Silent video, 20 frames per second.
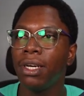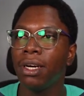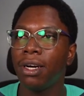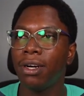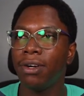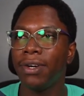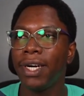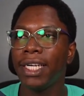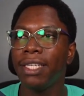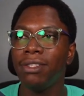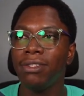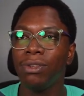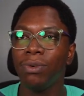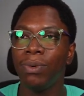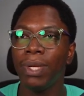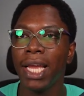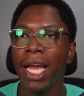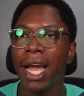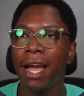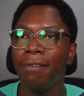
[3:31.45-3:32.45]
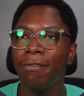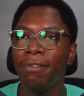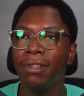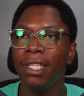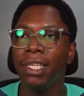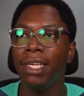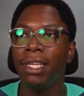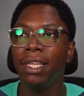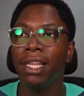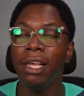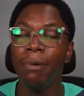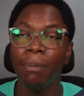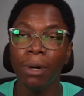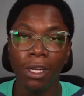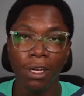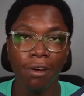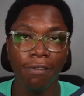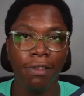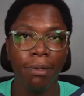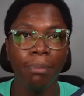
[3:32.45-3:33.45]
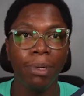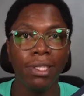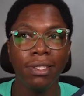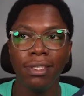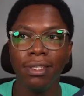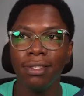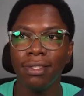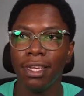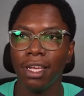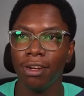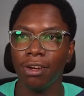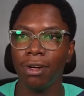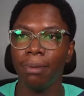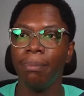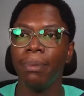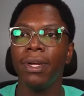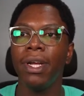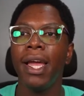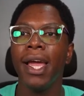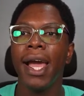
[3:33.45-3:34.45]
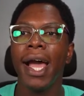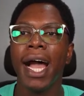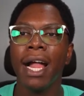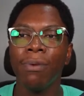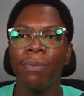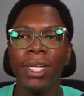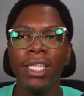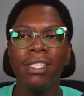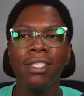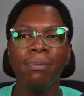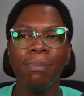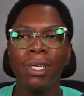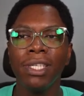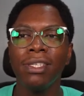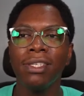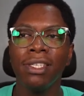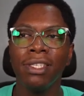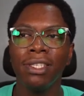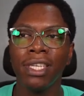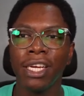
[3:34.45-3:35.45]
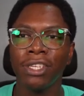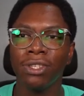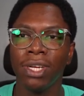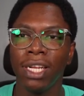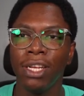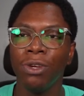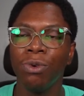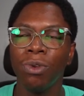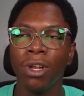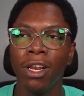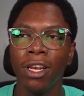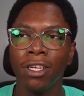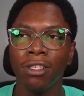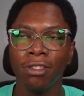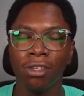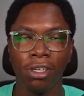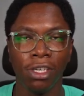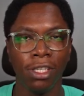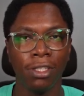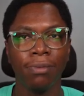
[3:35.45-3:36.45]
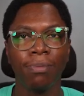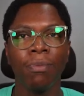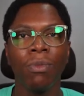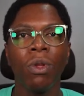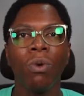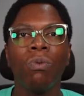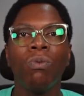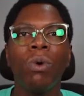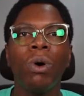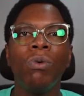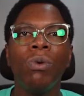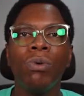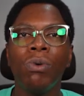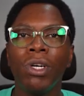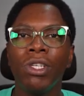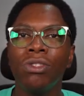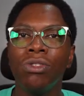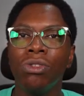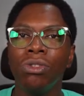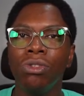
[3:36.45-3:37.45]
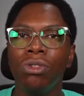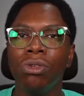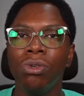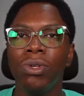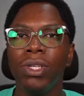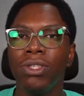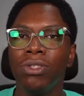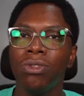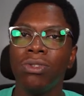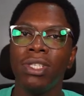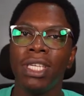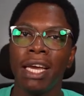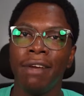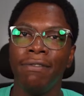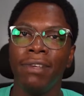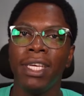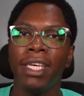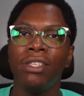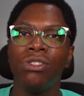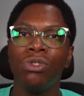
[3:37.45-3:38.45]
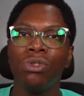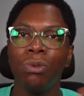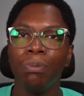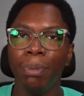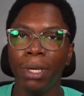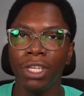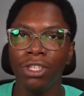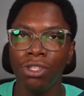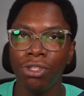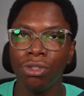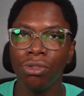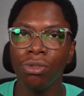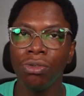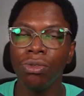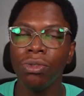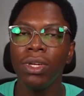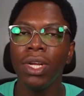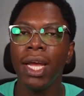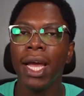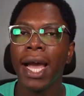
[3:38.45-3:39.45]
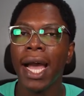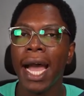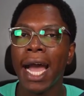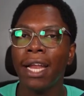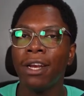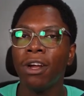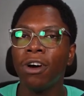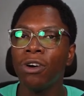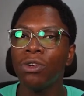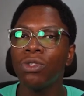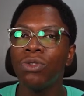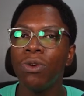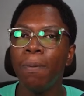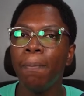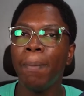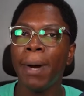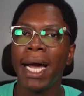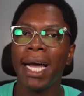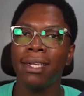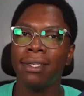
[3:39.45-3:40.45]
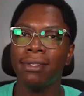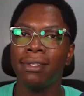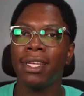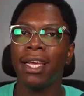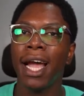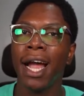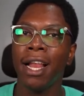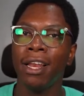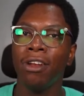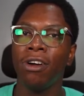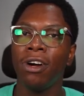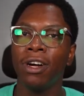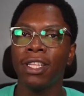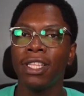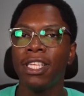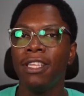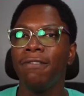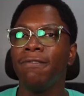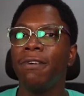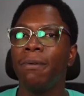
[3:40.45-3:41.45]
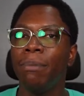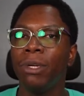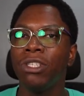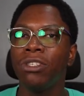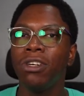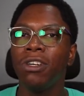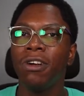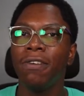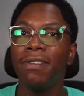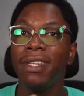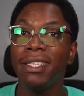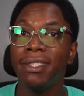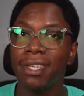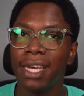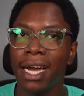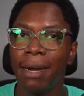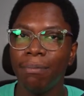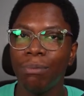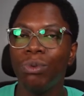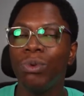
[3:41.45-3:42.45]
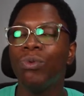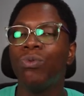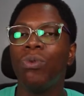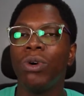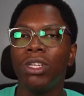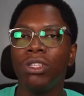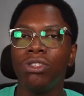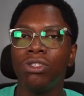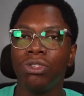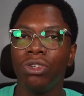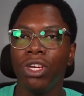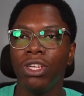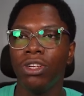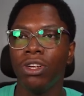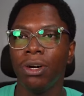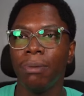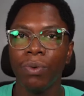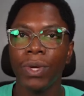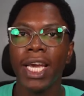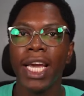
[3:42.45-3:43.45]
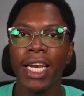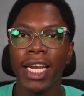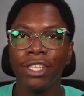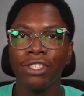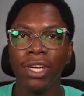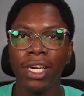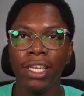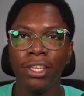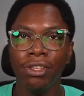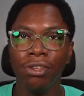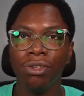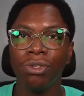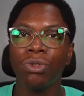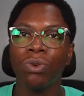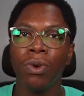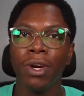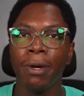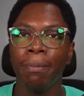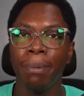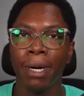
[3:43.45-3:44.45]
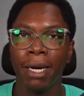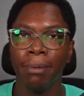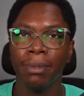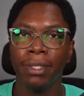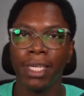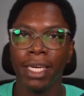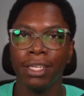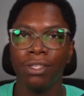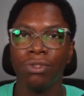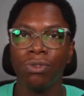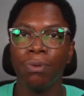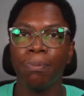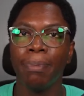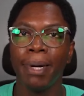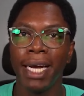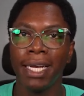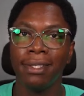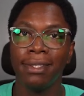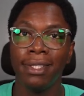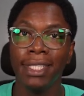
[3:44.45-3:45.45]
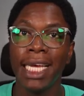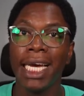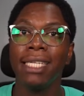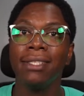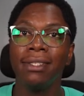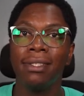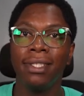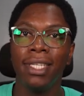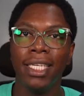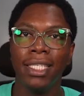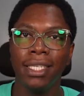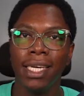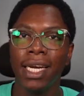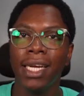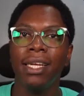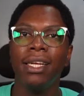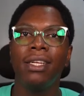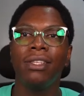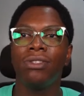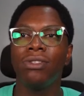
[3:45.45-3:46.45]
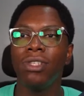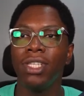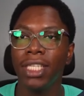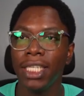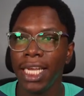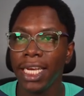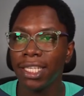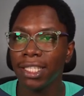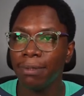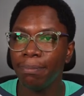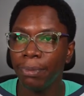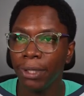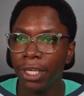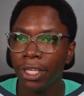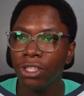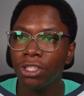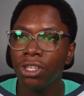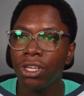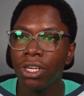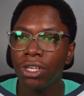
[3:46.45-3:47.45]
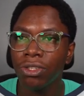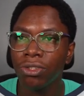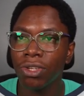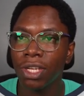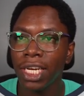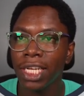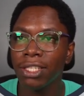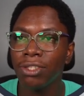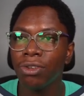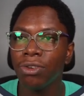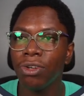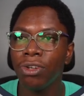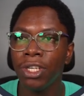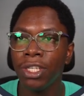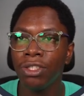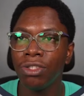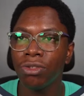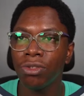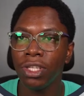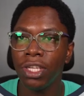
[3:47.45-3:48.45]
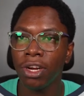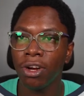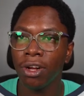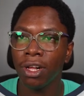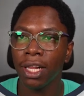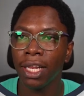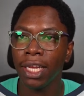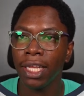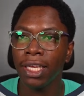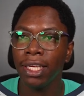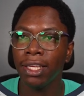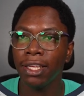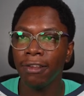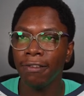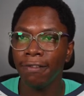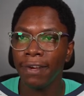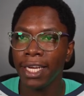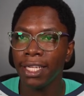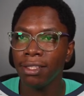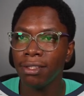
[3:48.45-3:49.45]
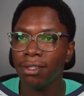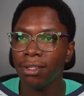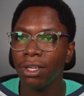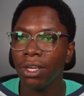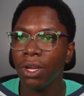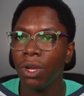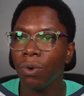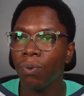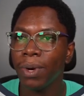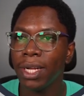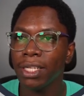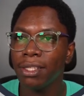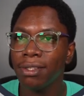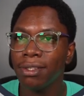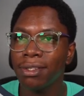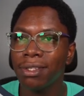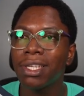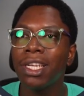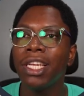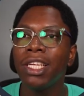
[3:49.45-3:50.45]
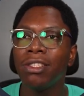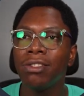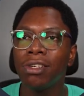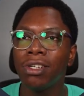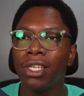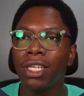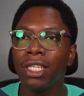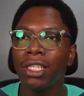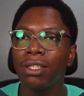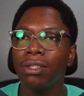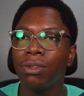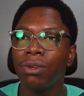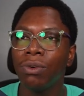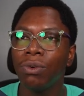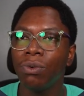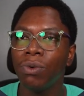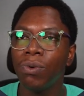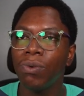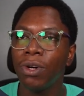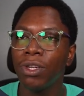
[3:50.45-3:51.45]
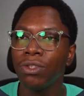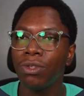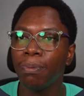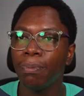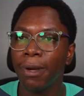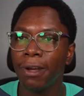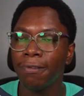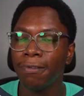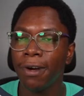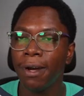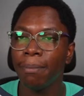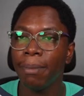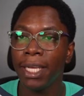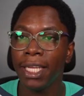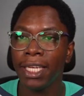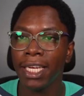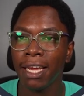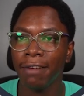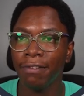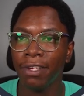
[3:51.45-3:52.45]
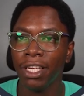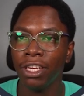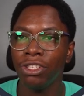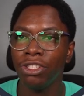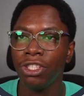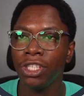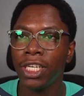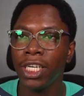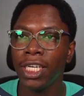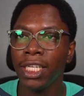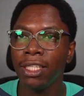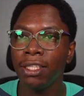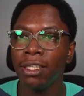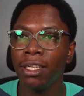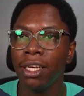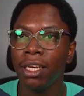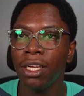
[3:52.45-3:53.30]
All right, so we have the label of the button set up. And when this button is actually clicked on, what we want to do is to navigate to page two and also pass along the information of the tab we want showing up. We can actually use query parameters to pass that data to the next page. So let's go into the on-click event. When this is clicked on, we want to perform a navigation.